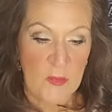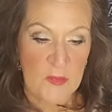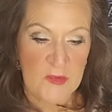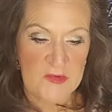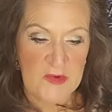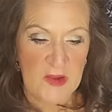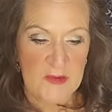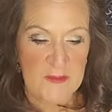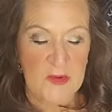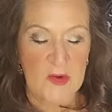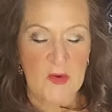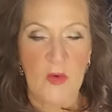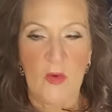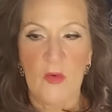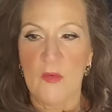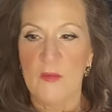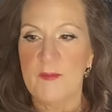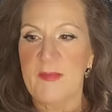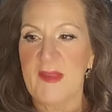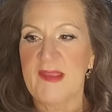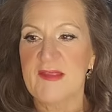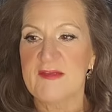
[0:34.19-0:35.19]
We're talking about
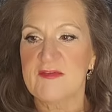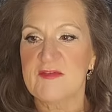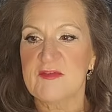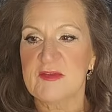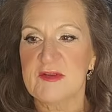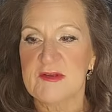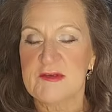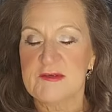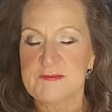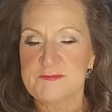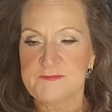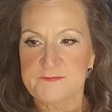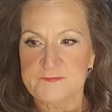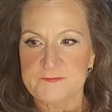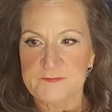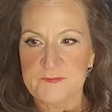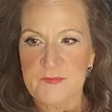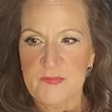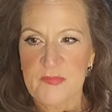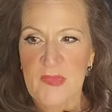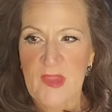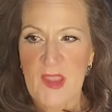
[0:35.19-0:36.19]
home-based
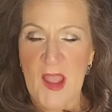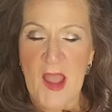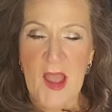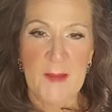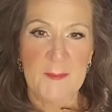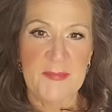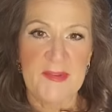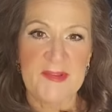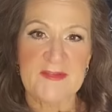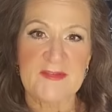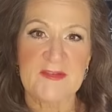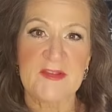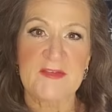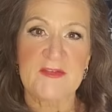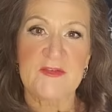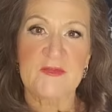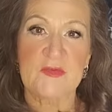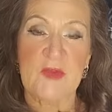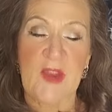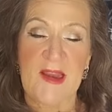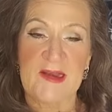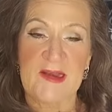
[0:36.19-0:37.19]
uh, business
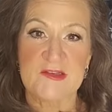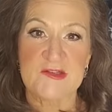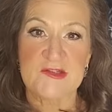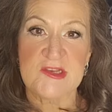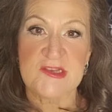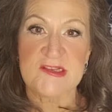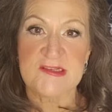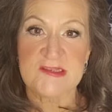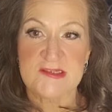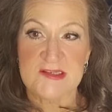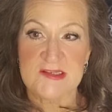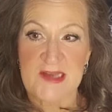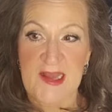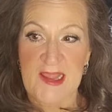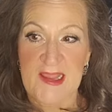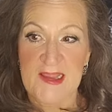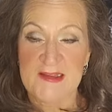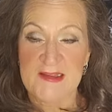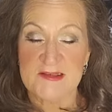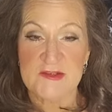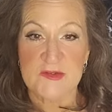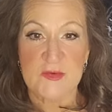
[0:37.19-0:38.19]
strategies
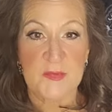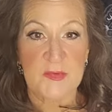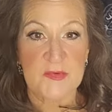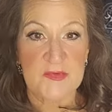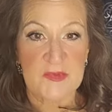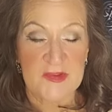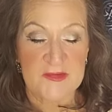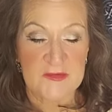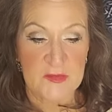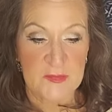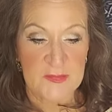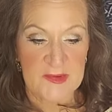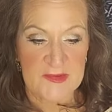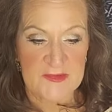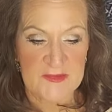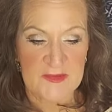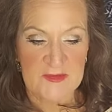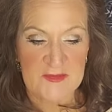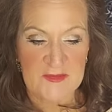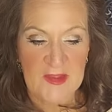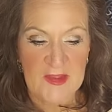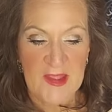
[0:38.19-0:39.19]
today in Supersize Your
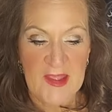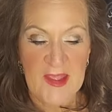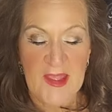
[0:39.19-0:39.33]
Business.